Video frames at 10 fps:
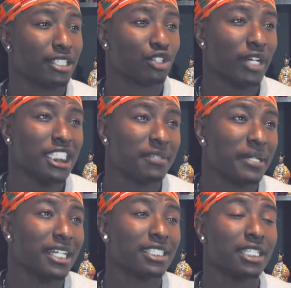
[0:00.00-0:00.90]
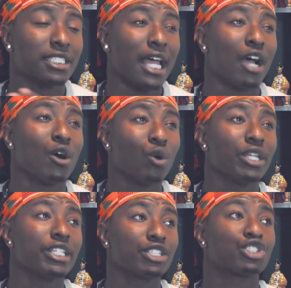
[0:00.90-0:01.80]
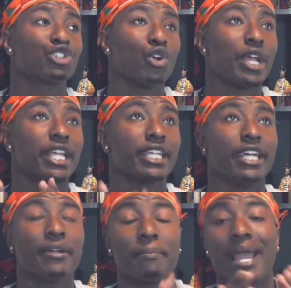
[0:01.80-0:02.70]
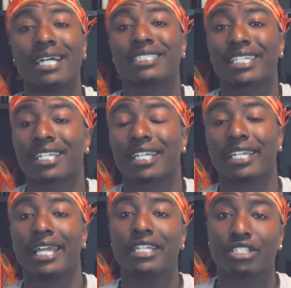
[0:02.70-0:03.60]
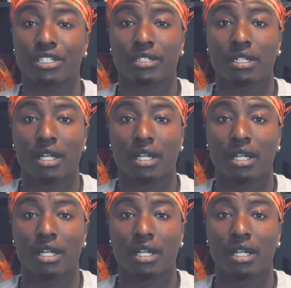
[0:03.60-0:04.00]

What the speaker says: it's crazy because it's not only destroying their masculine nature,